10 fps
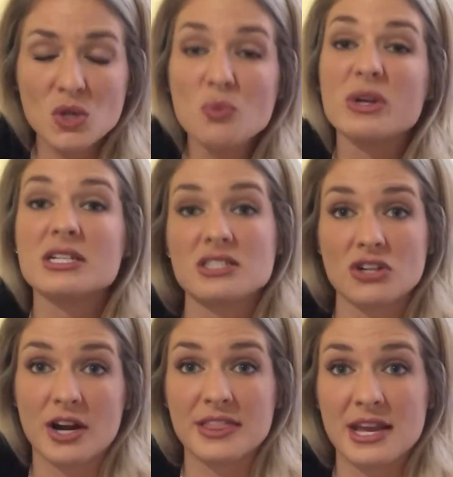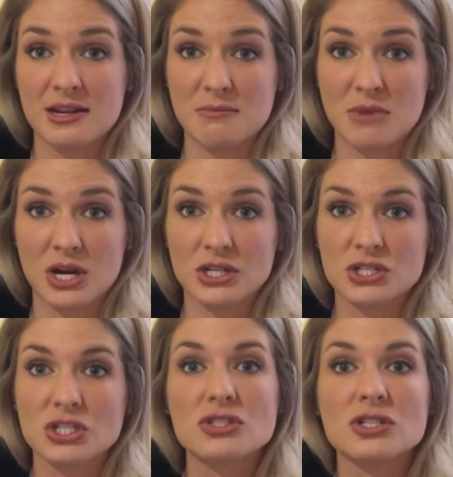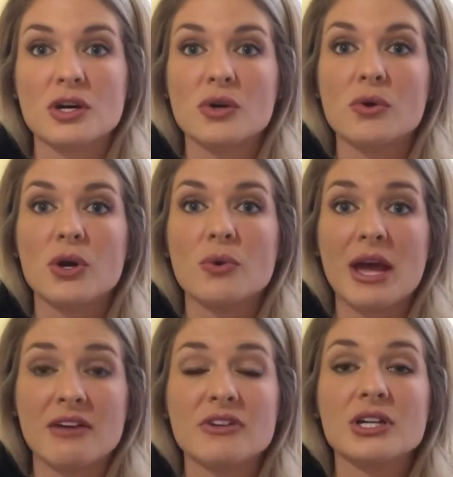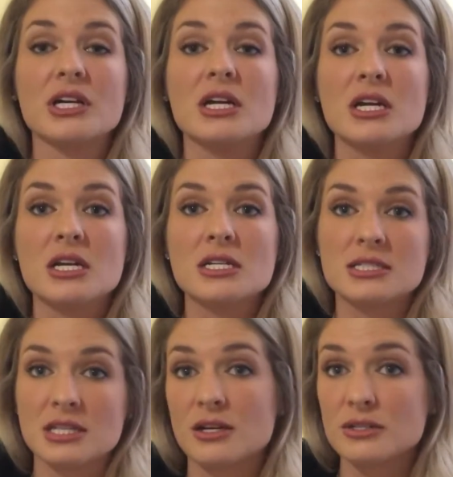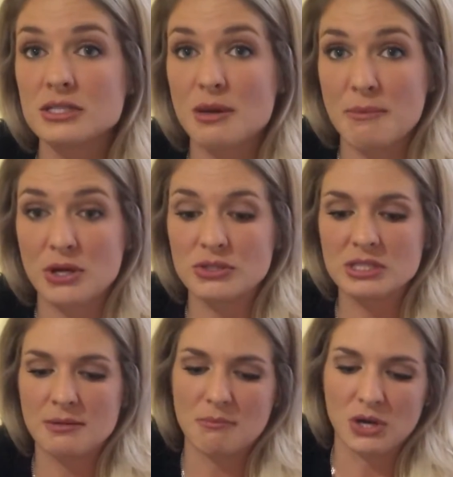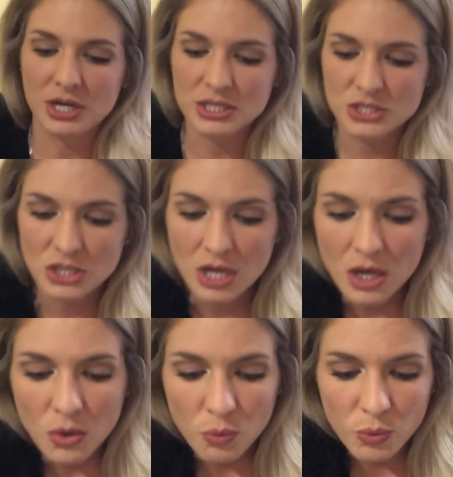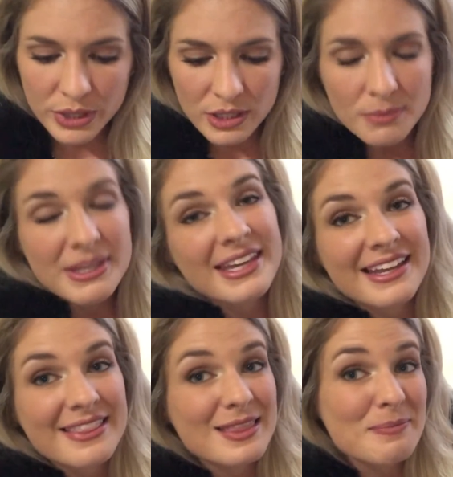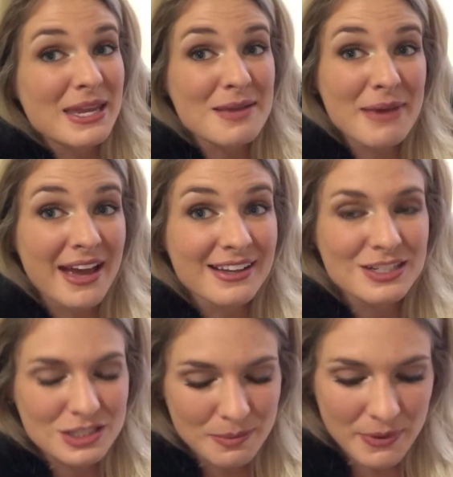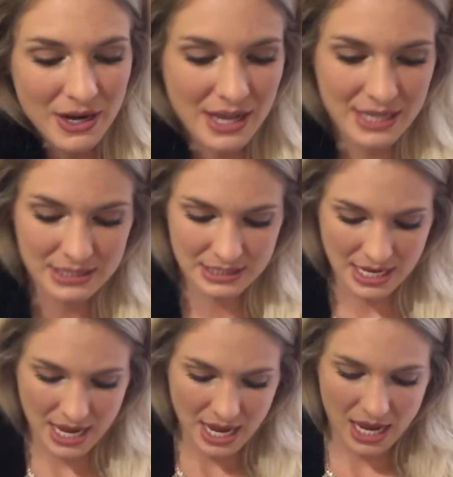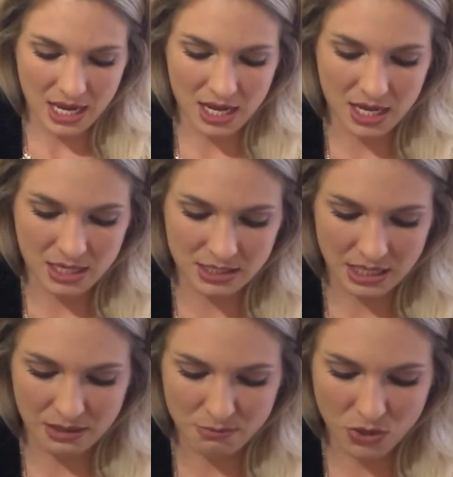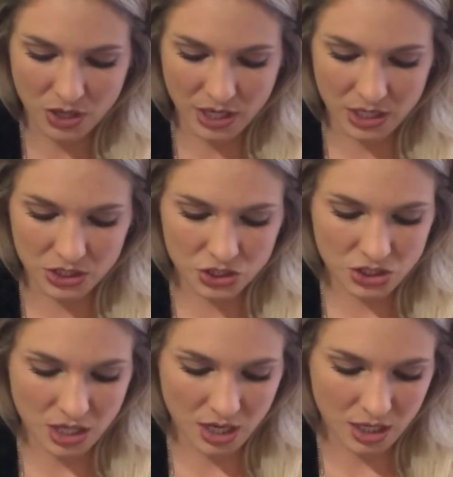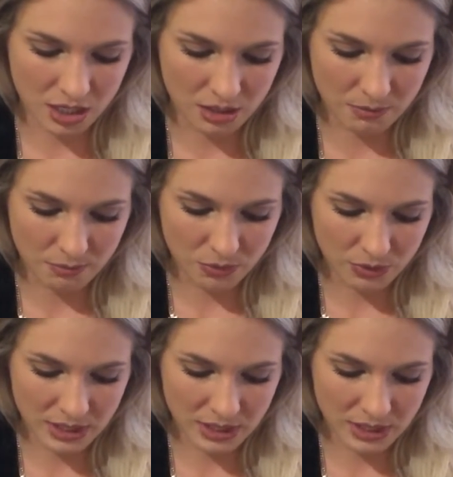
going to start that in March. So whoever sells the most in March will be getting the pink package surprise. And in March, I'm